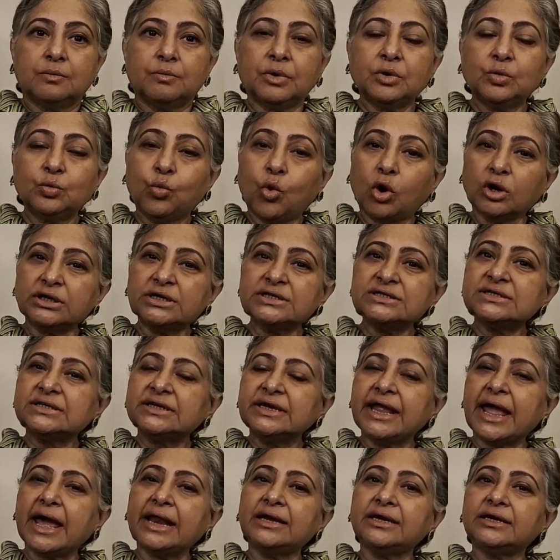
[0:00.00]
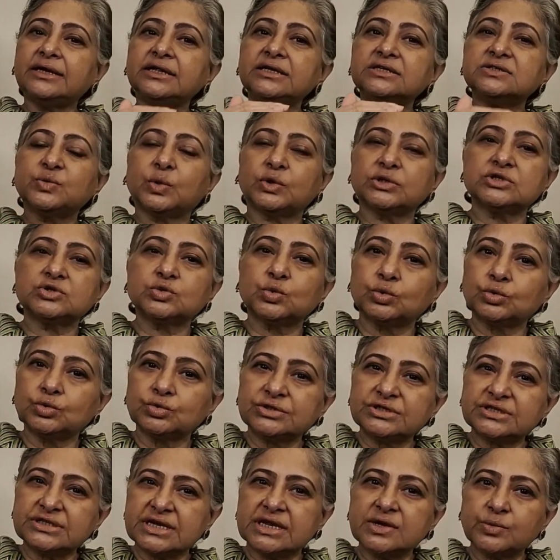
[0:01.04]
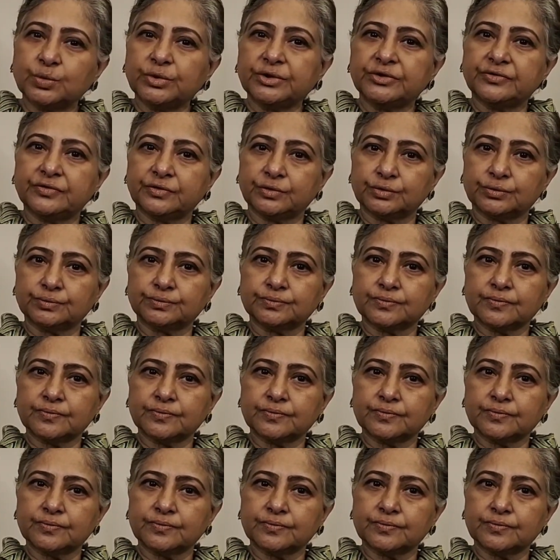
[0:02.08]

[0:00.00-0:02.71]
But what is reality is what is going to stay with you.